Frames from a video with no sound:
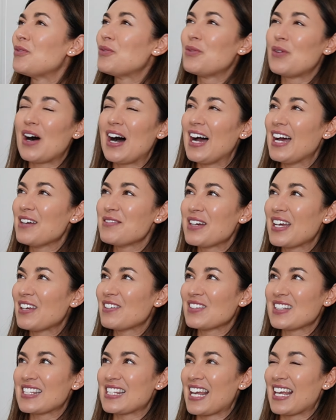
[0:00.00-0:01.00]
Why am I
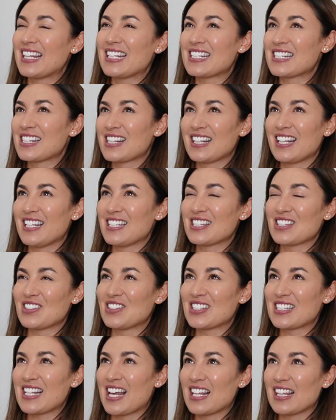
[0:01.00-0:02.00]
even saying these
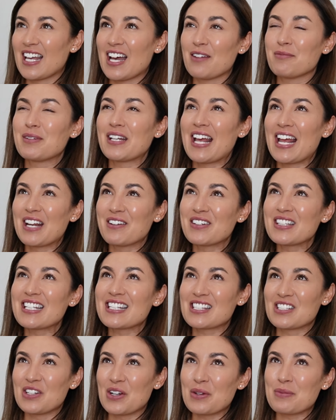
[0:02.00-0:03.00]
thoughts out loud? But anyone
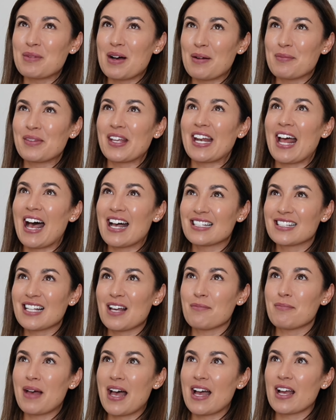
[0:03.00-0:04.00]
that's not a mum that has
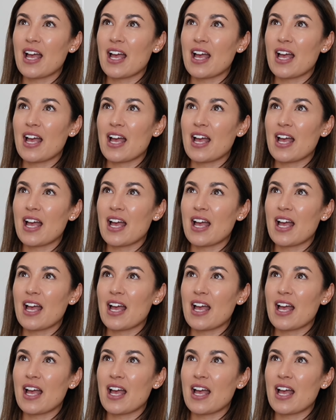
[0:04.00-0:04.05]
that bag,